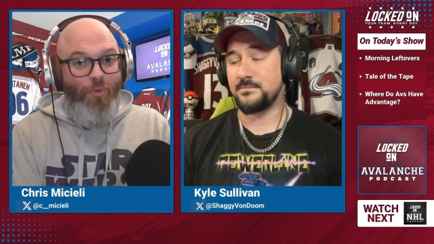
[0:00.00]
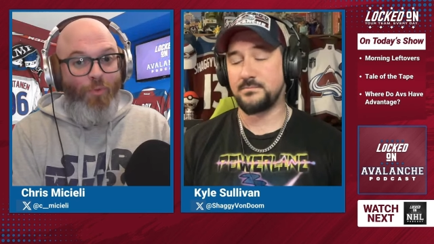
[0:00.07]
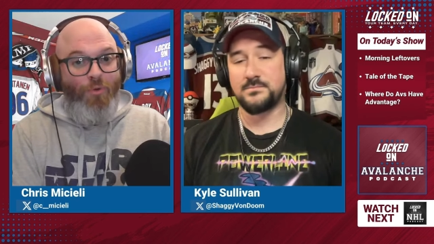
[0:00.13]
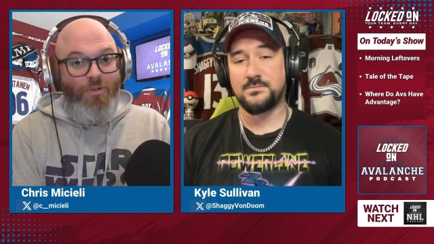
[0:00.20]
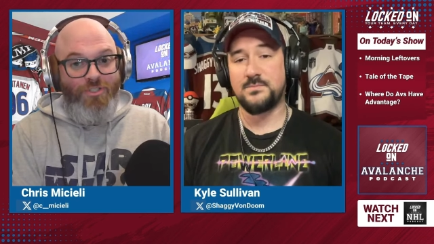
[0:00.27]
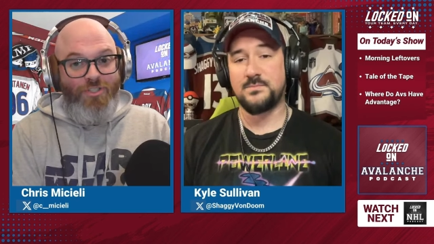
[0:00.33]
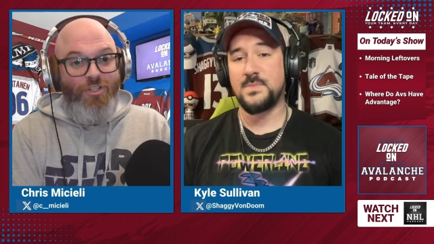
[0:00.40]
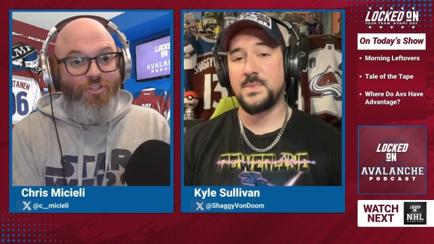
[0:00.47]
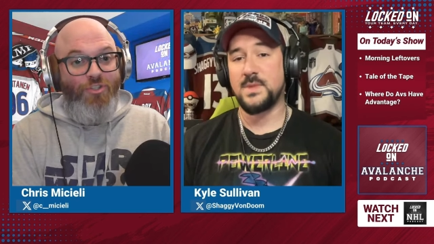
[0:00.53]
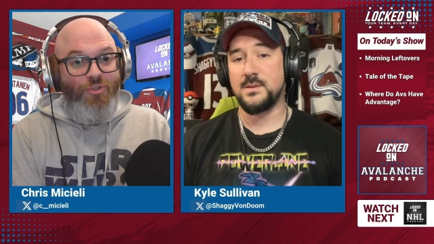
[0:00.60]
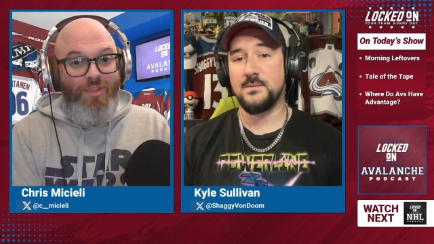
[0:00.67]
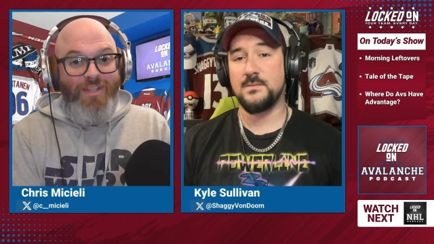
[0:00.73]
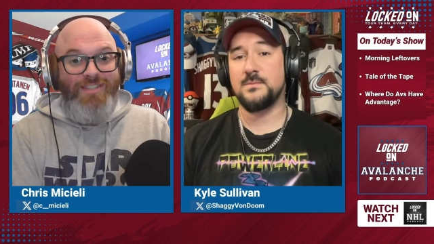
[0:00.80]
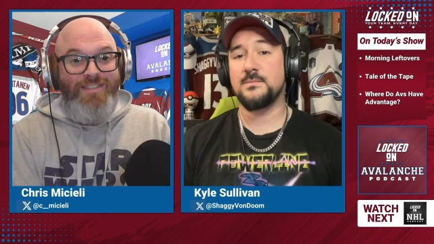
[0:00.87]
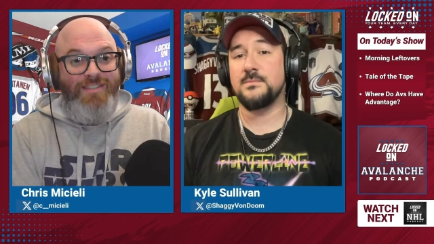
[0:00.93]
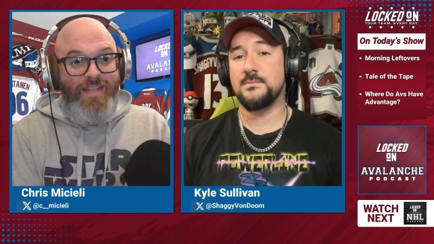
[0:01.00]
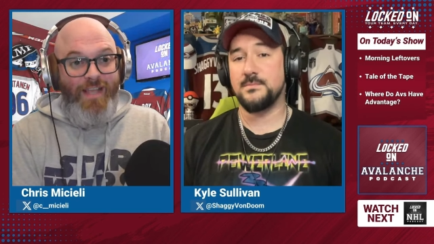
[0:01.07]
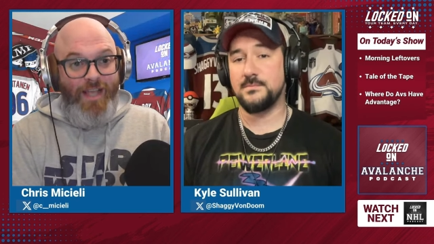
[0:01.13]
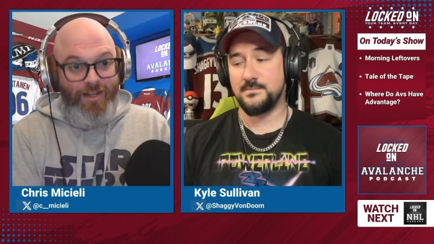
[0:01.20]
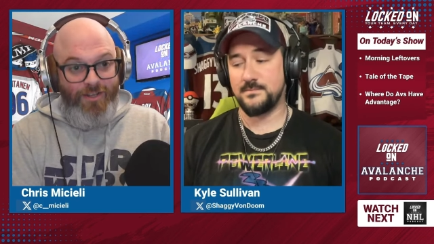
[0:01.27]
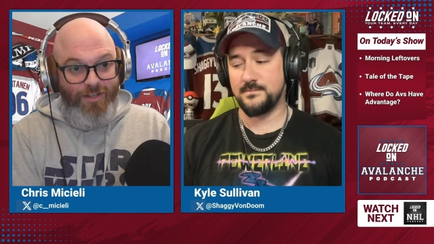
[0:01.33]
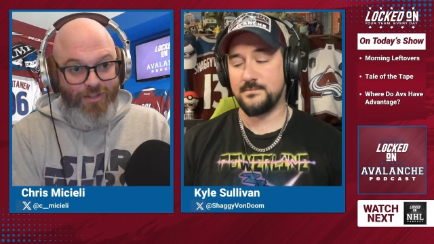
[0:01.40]
Speaker 1: but we're just gonna do things
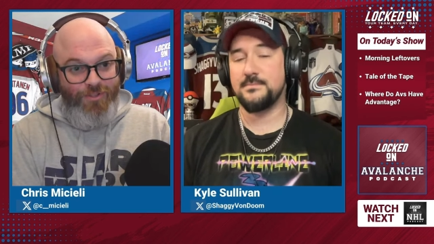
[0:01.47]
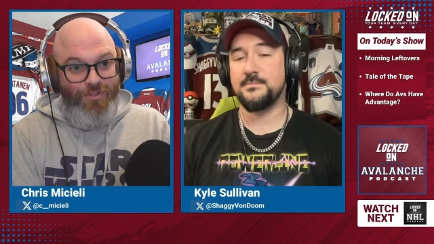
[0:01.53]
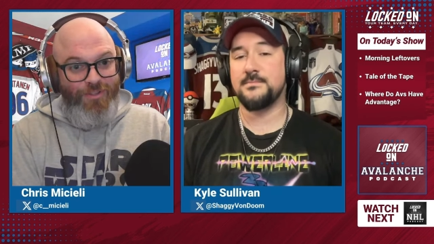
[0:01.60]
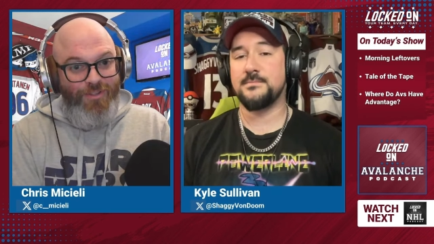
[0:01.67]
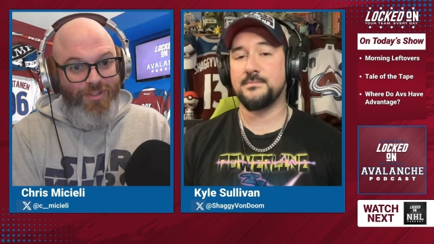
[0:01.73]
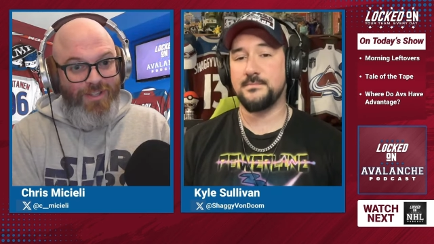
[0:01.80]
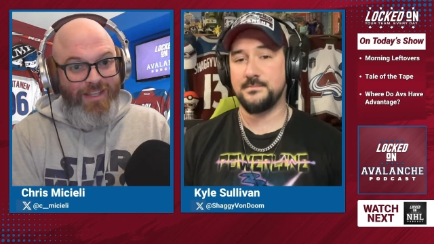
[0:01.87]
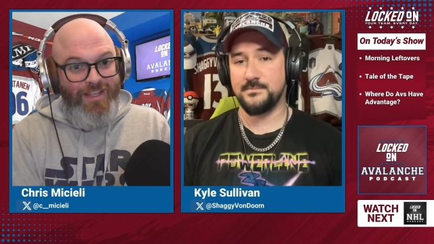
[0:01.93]
technical.